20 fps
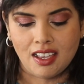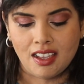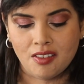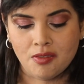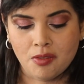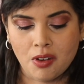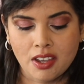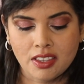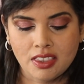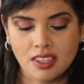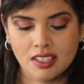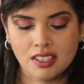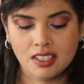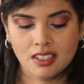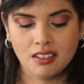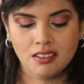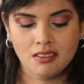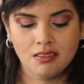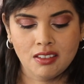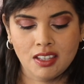Uh, right, this
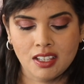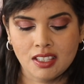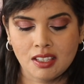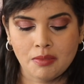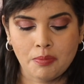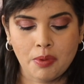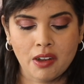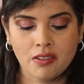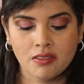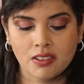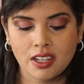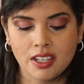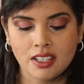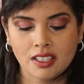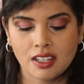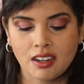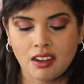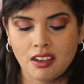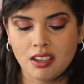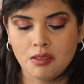this apparently is
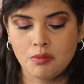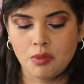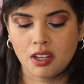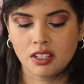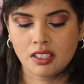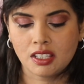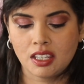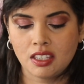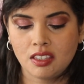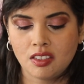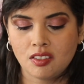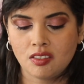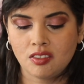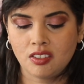an eye mask in